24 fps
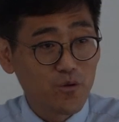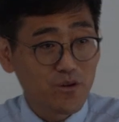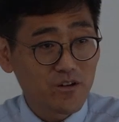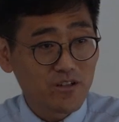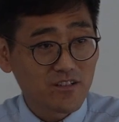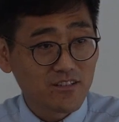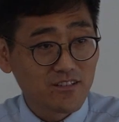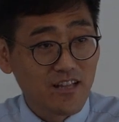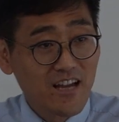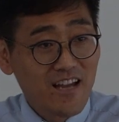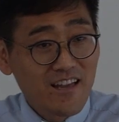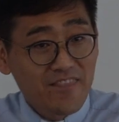the
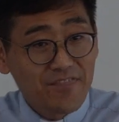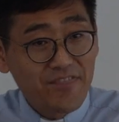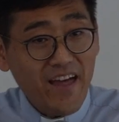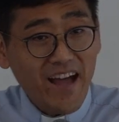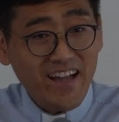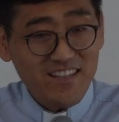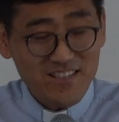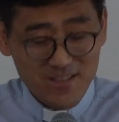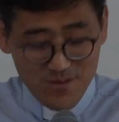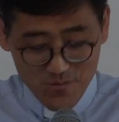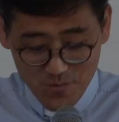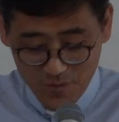world?
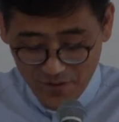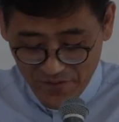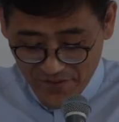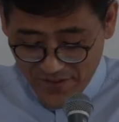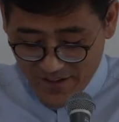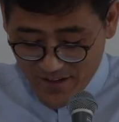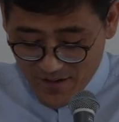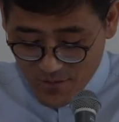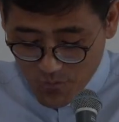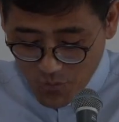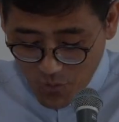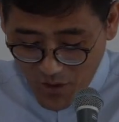That's
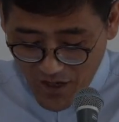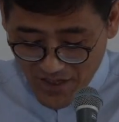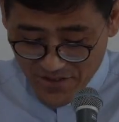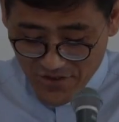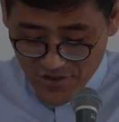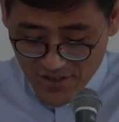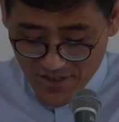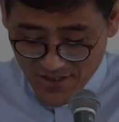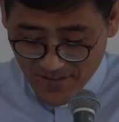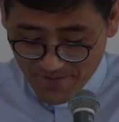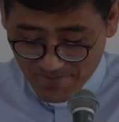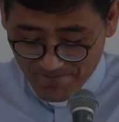what they're
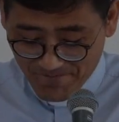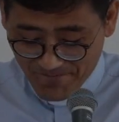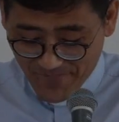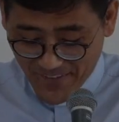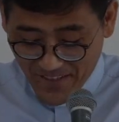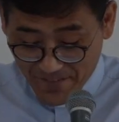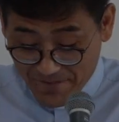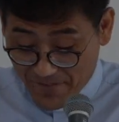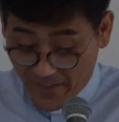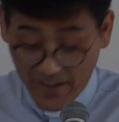watching.